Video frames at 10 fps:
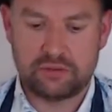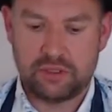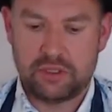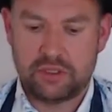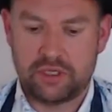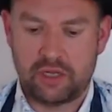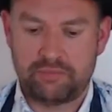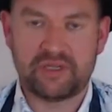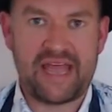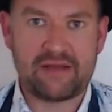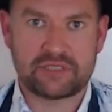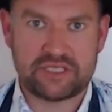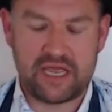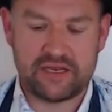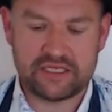you know, build houses
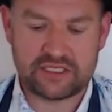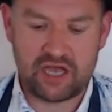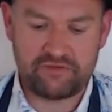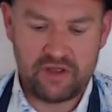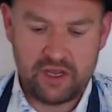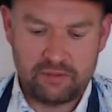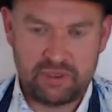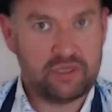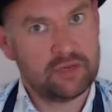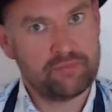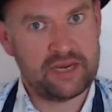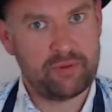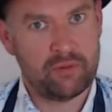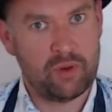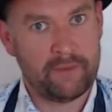out of this stuff, but you can probably
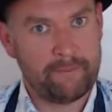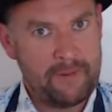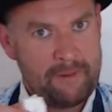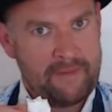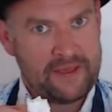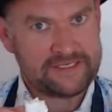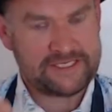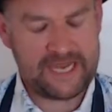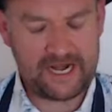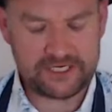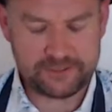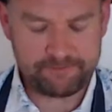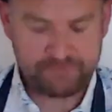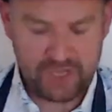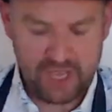sleep on one. There's a challenge.